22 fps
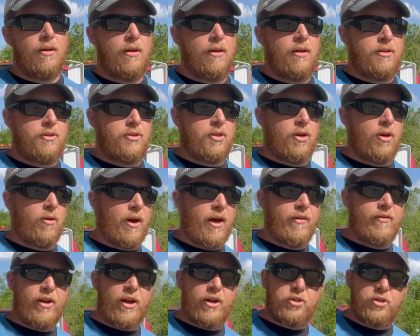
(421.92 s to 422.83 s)
So
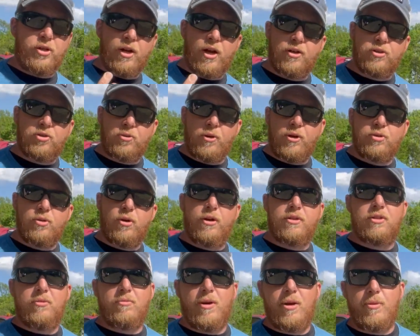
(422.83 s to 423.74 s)
I've actually got 3
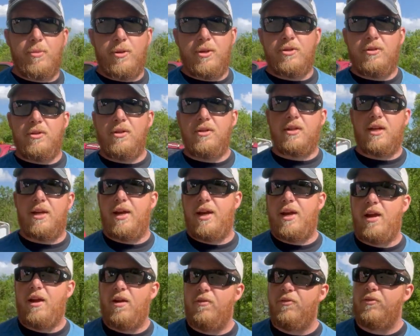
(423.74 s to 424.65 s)
trucks in my business. I
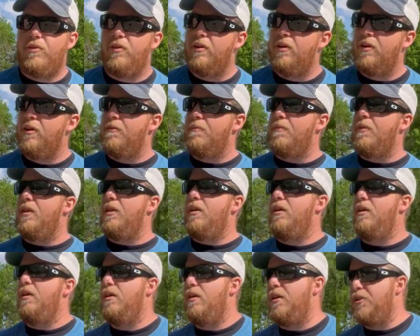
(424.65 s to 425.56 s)
have
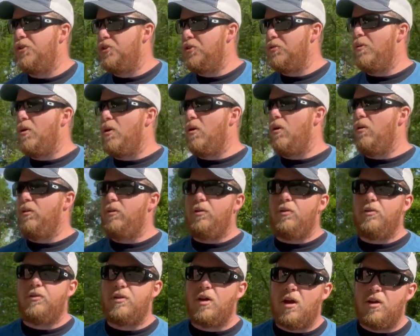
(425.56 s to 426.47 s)
a small
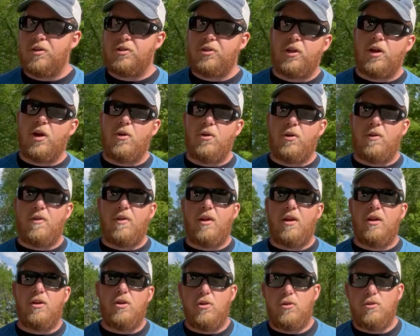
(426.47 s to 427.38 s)
little Dodge Dakota that
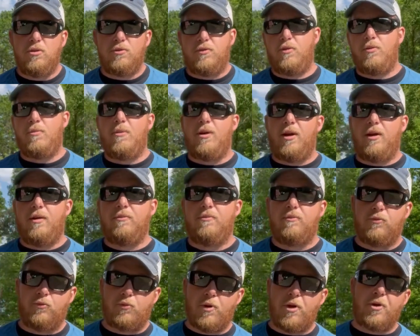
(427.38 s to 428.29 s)
I use for my
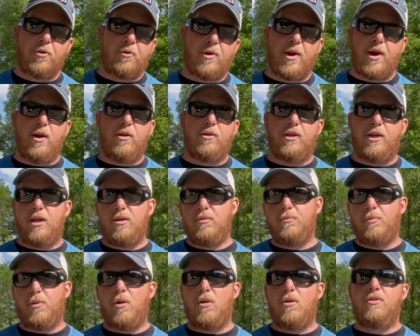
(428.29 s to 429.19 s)
running around, getting
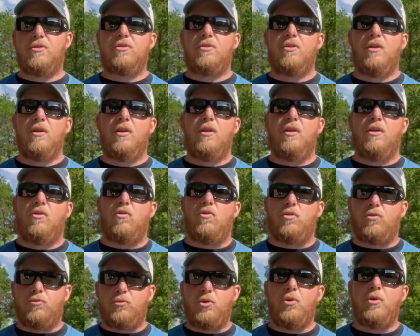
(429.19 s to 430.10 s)
parts,
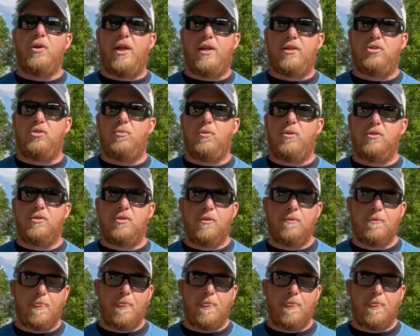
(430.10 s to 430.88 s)
or doing estimates.